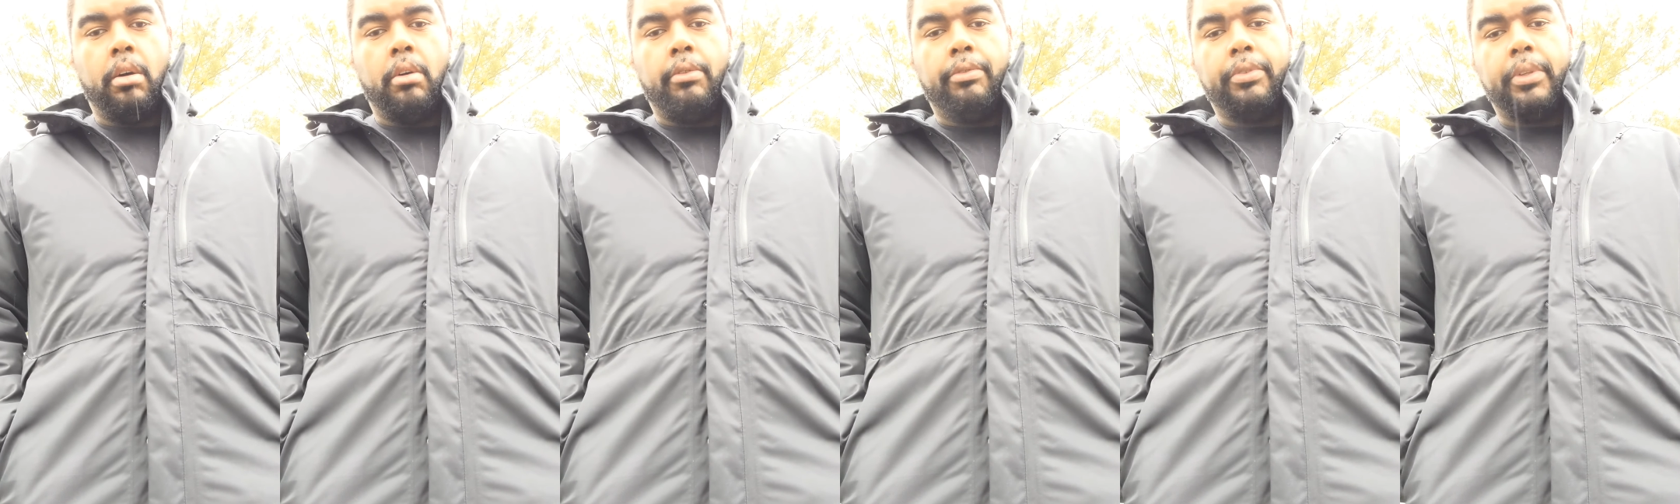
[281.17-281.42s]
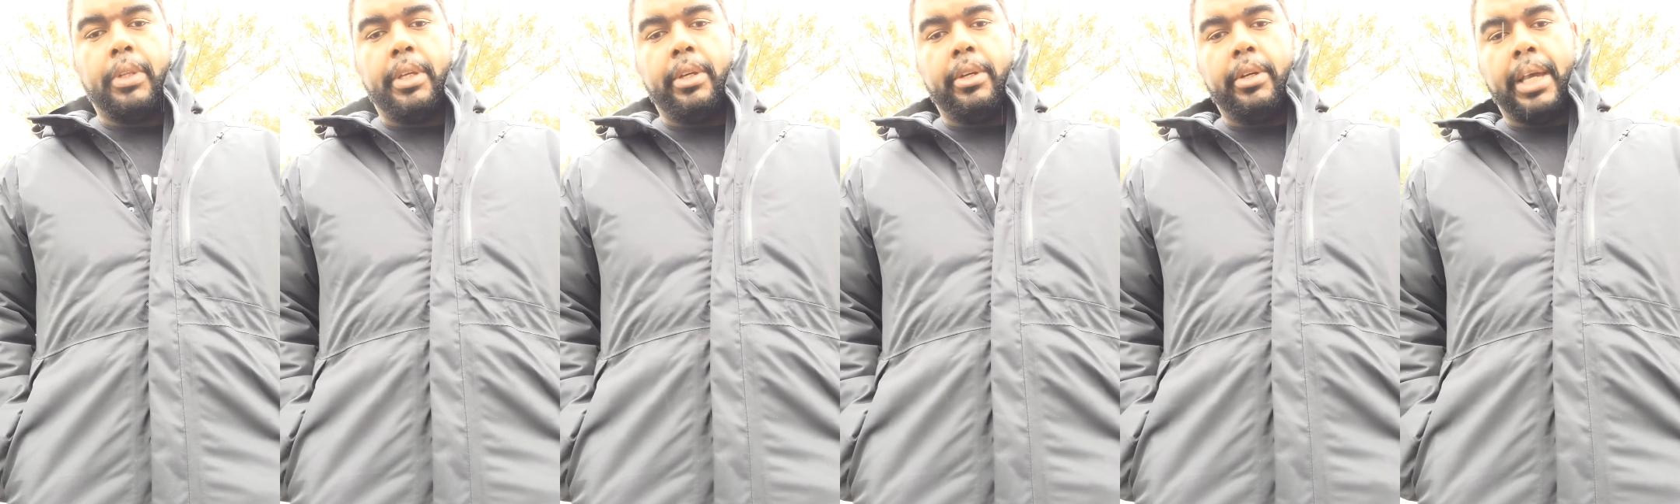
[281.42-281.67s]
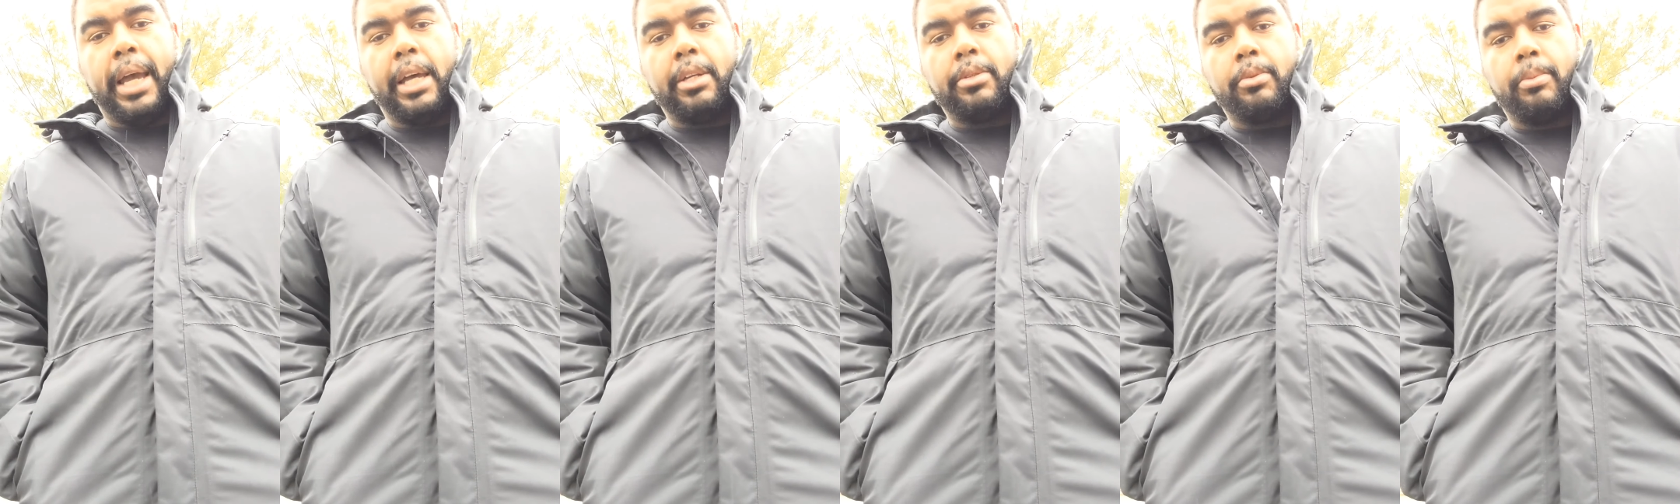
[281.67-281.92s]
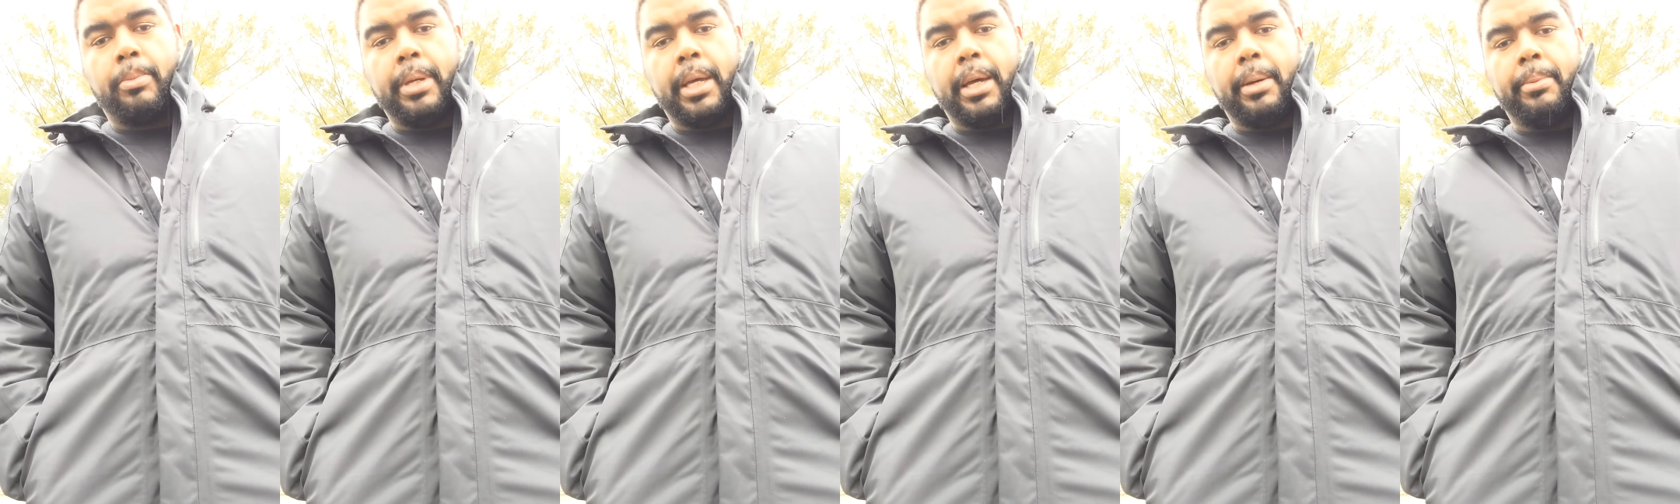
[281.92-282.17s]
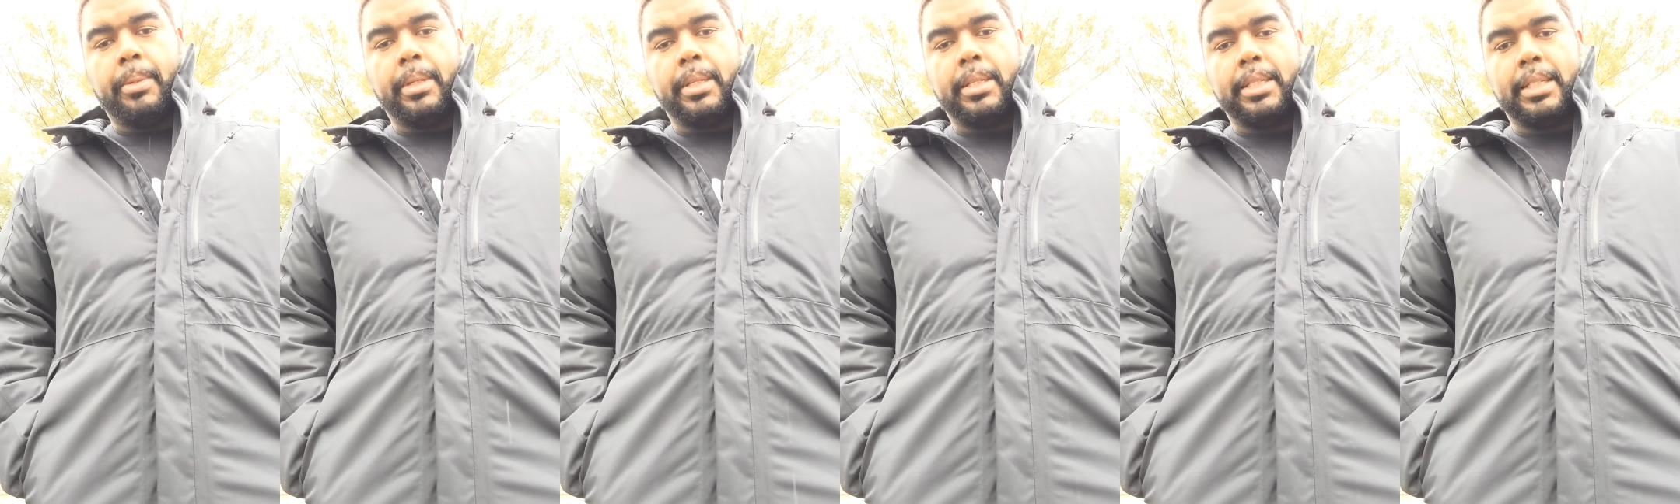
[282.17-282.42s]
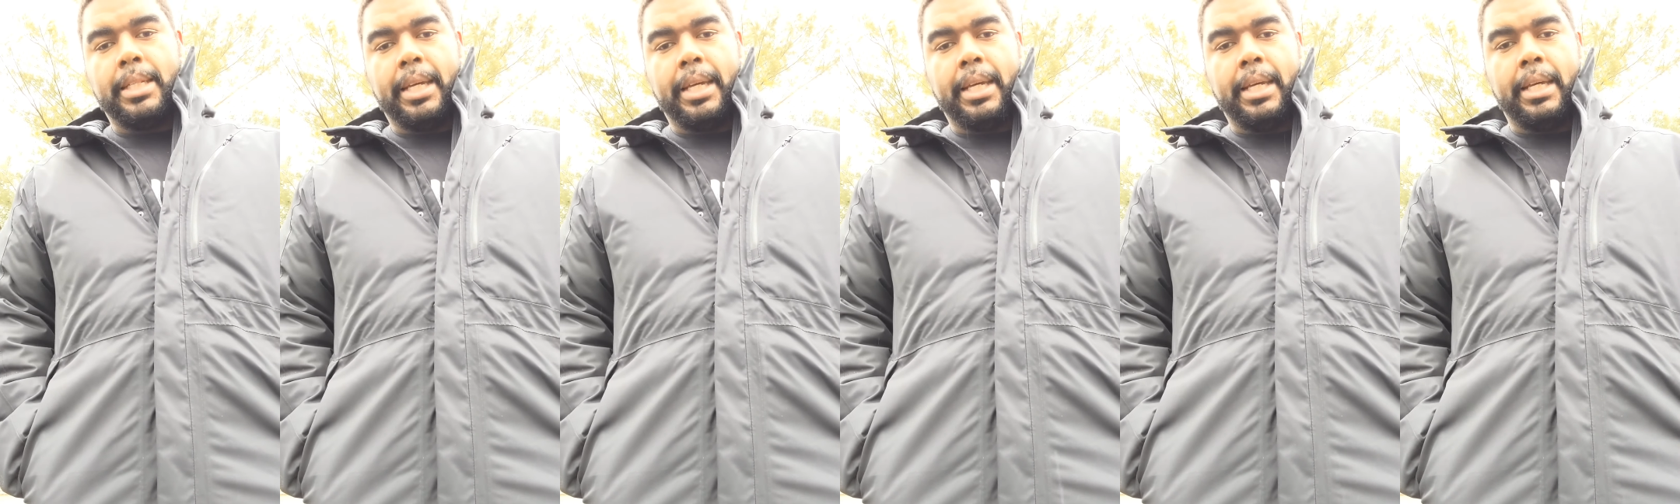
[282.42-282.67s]
Hopefully you guys will be able to
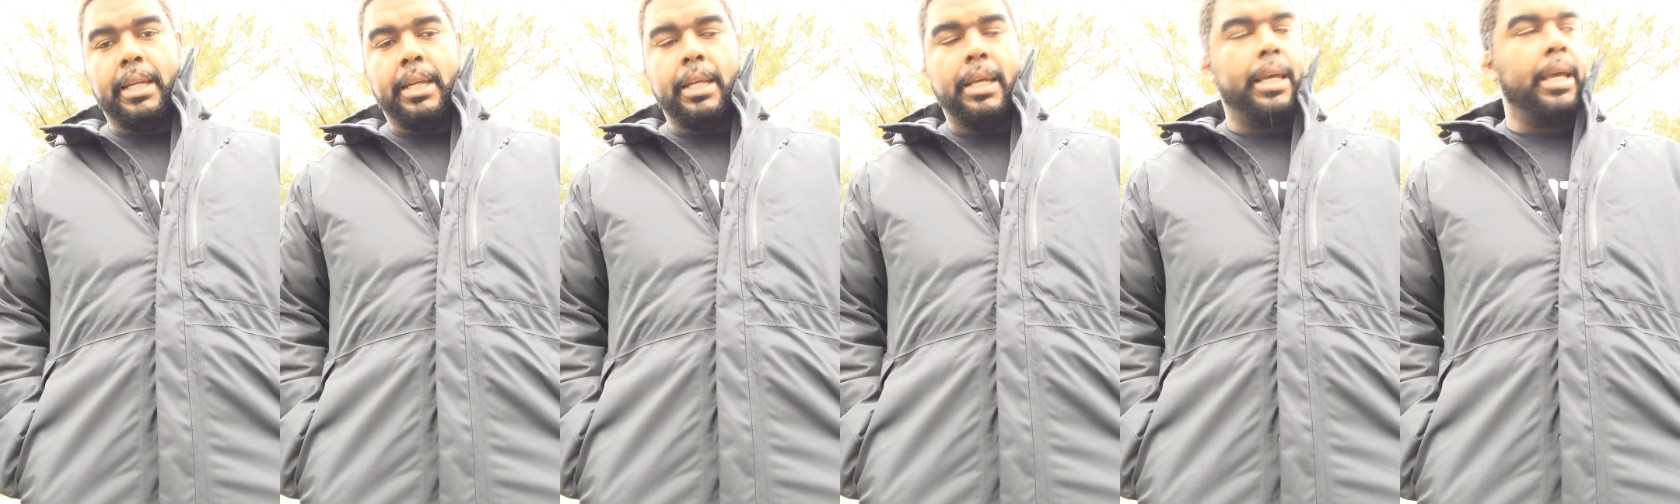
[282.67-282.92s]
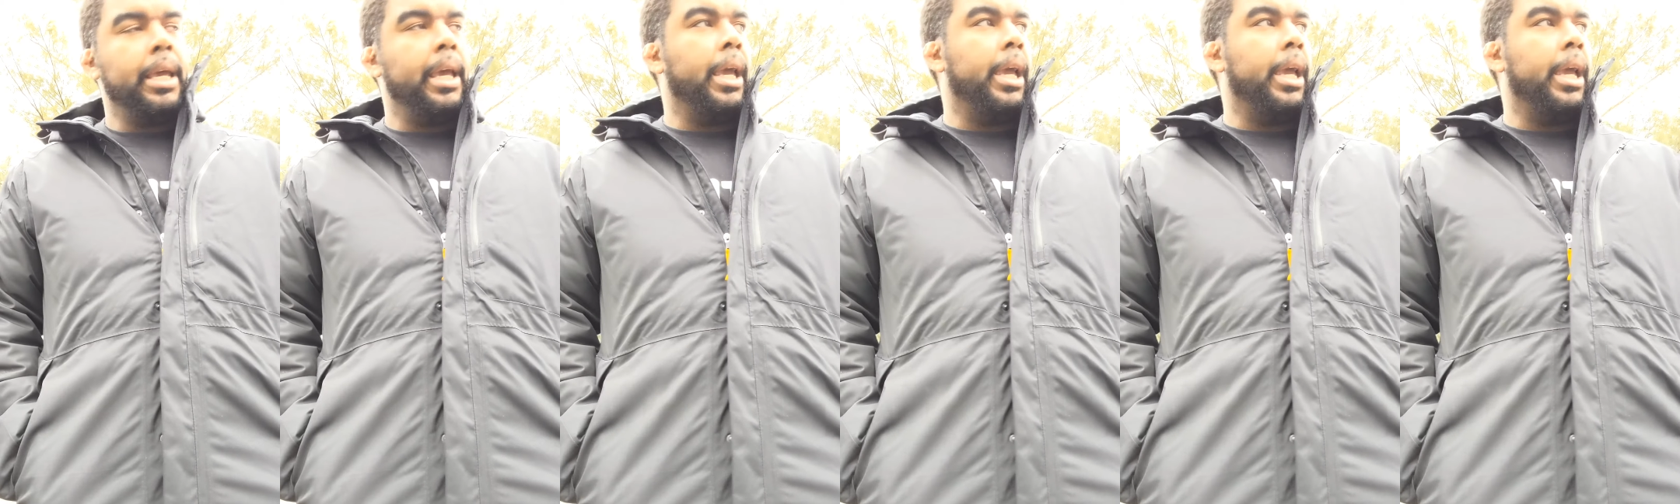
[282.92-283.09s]
see it.